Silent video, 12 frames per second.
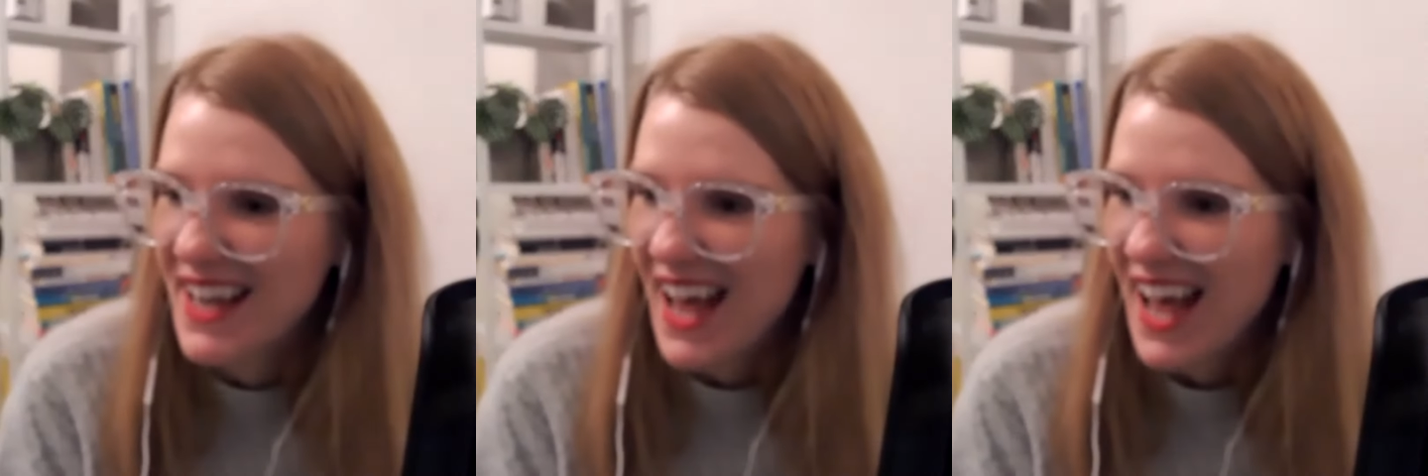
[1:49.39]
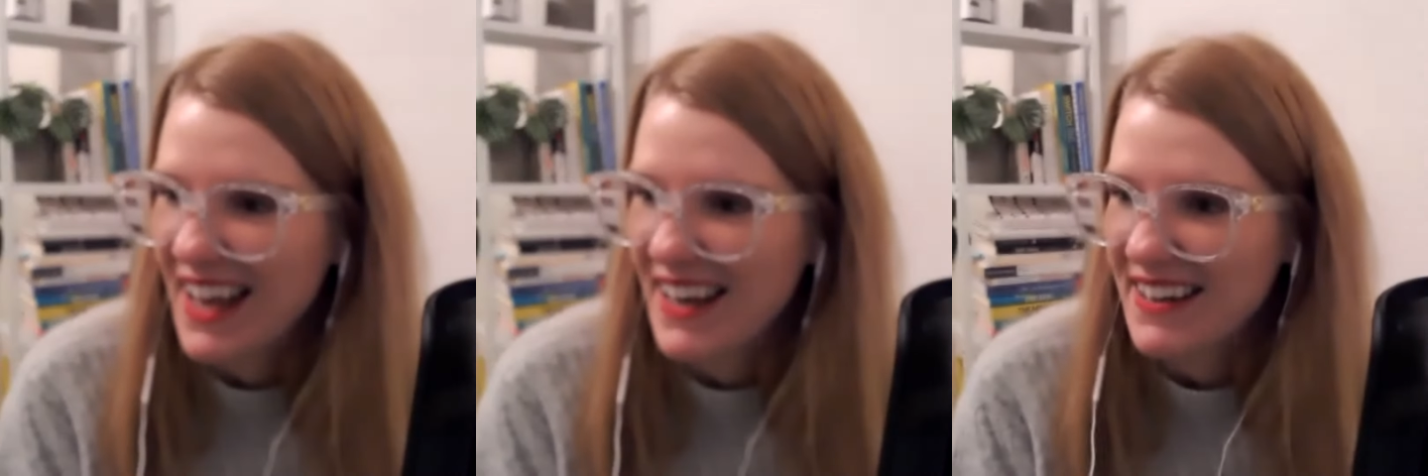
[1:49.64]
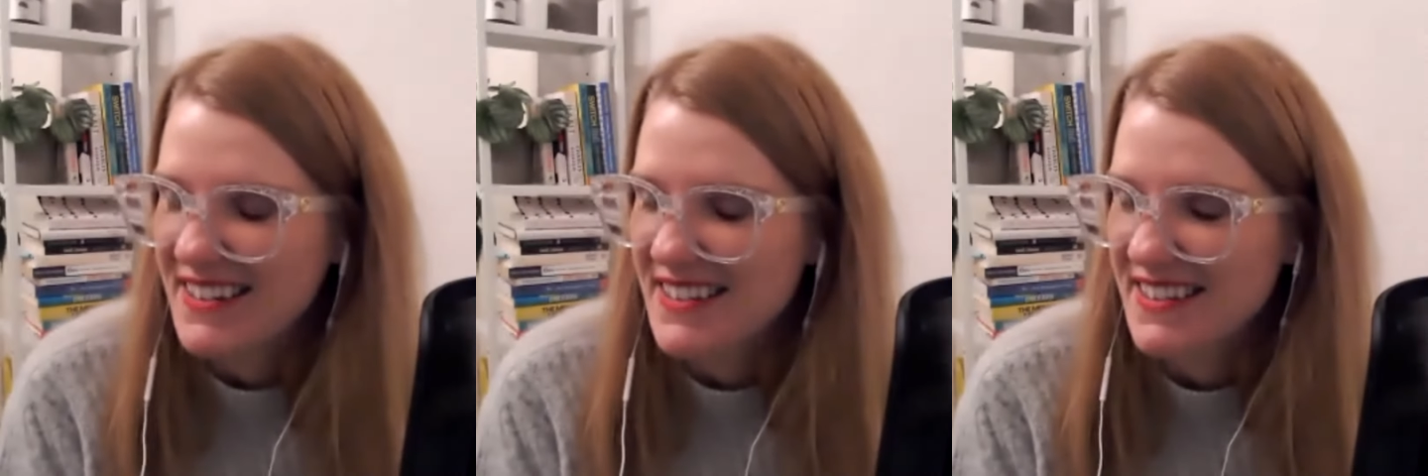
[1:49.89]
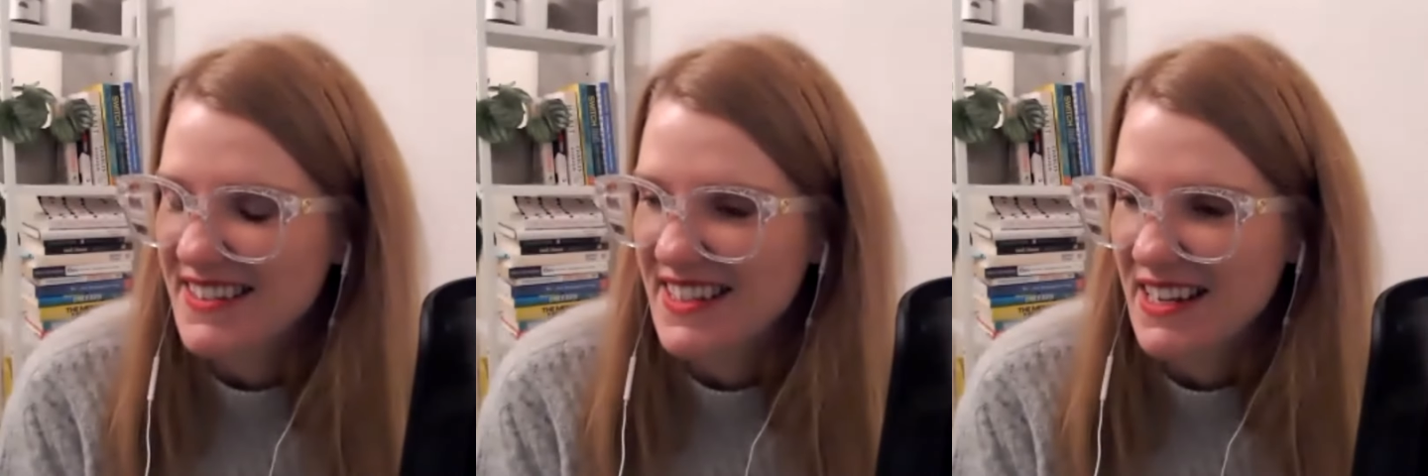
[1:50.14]
and
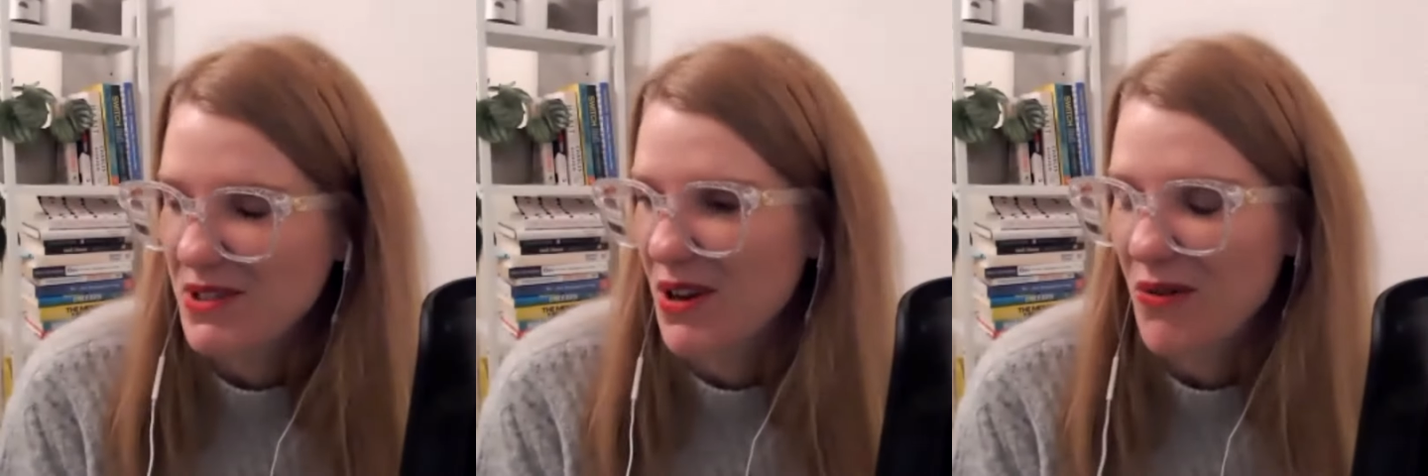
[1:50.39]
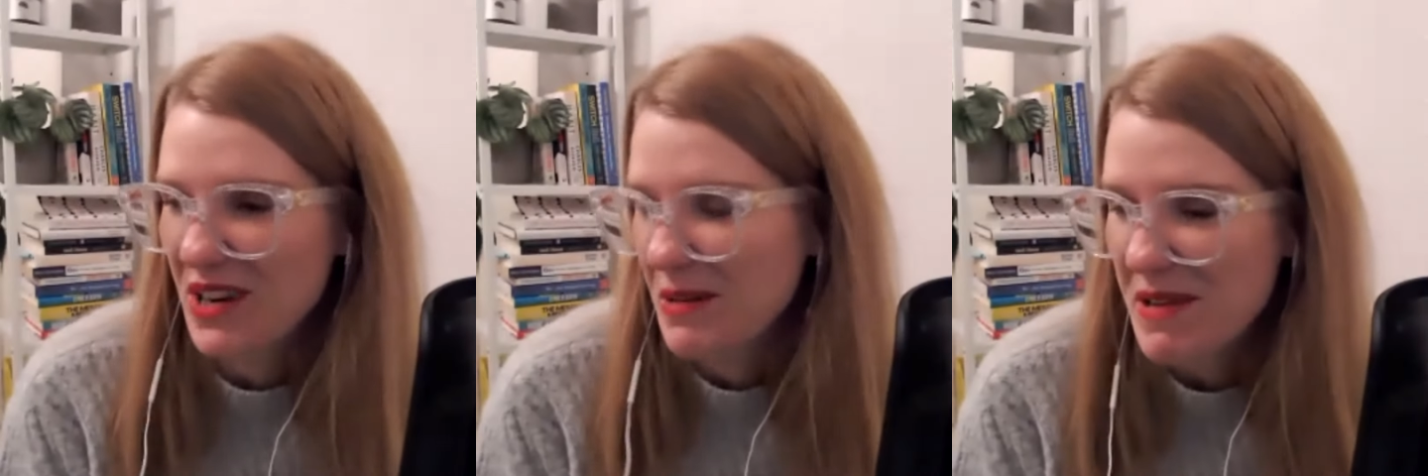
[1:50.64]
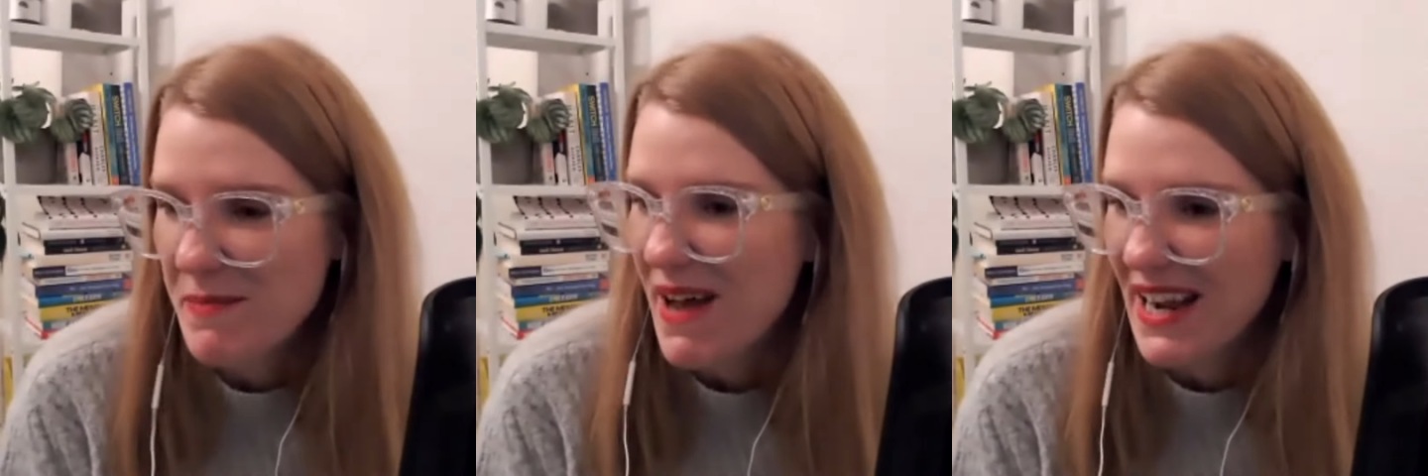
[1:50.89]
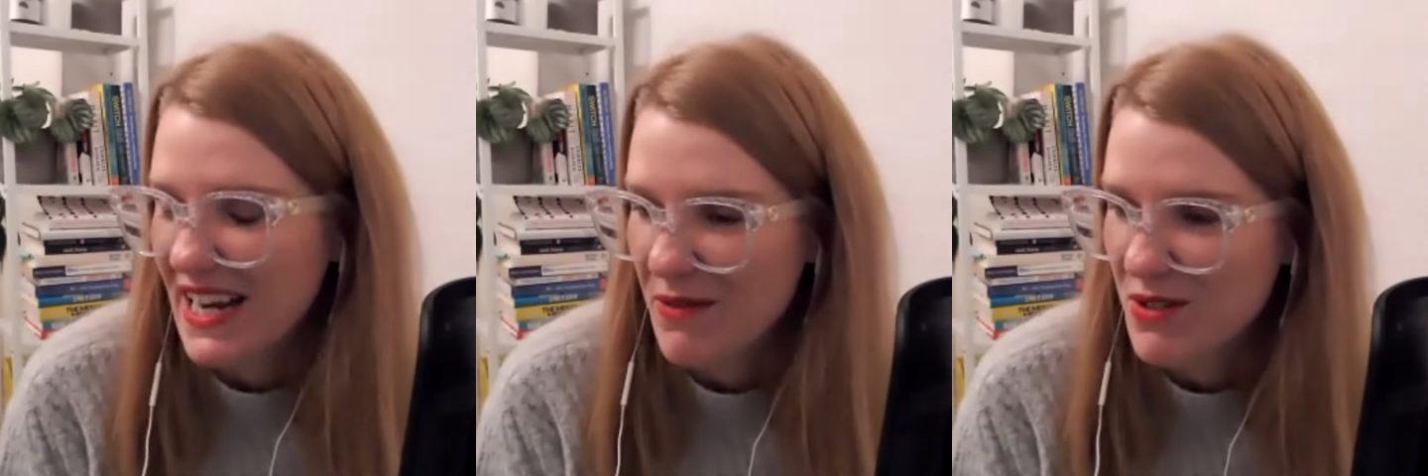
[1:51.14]
that it was holding me back
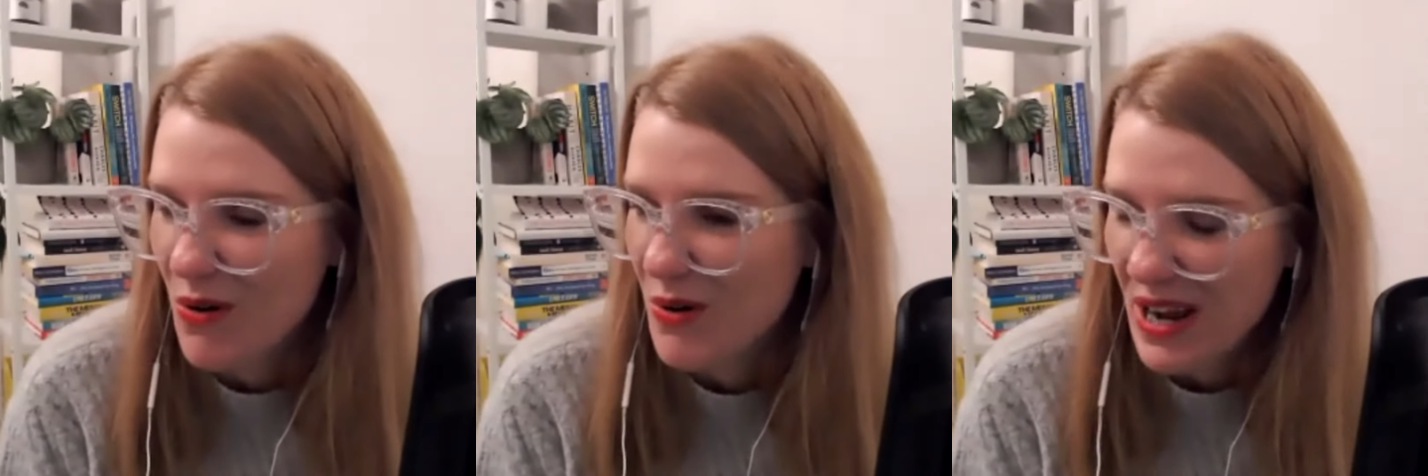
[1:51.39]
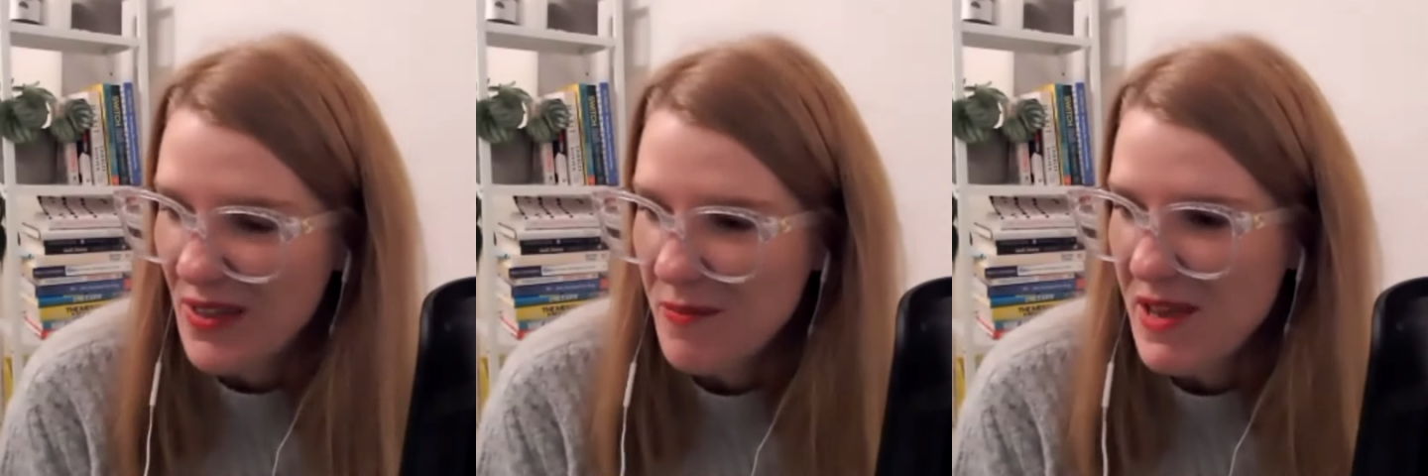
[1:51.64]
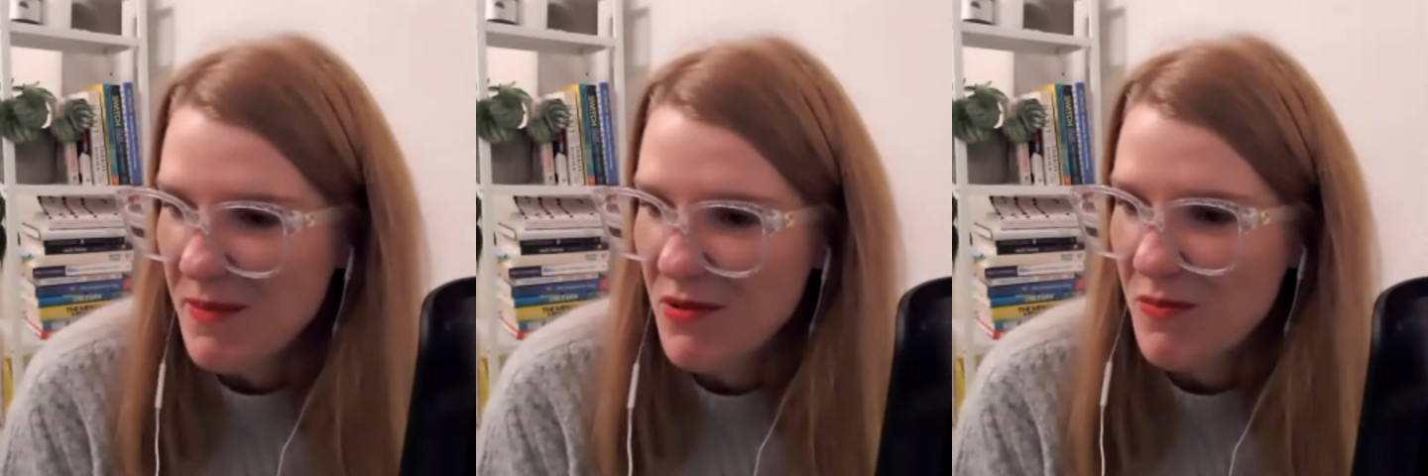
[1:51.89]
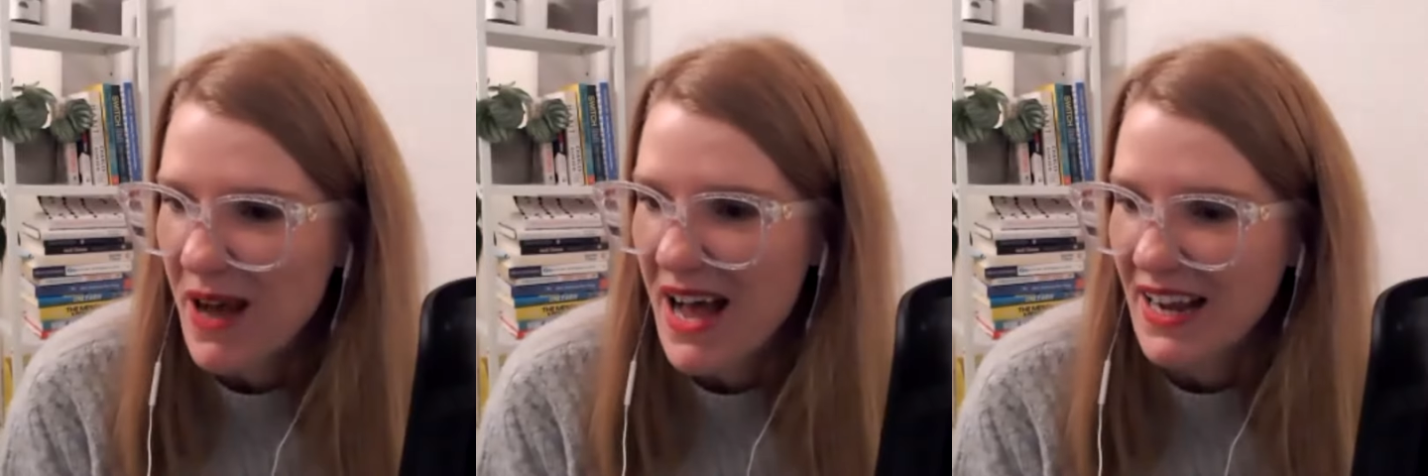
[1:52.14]
and it was holding other people back.